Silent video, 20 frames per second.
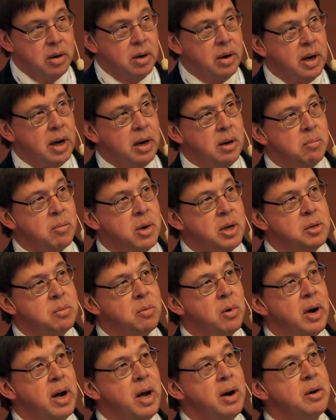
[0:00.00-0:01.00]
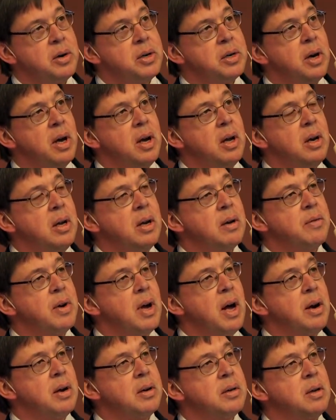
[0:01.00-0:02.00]
You're getting much more heterogeneity of
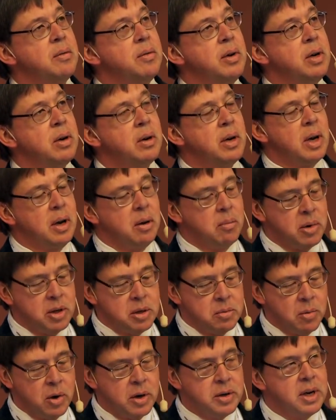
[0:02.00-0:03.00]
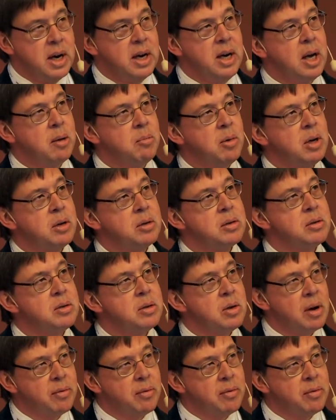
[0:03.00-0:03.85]
connectivity, you're getting much more dynamics.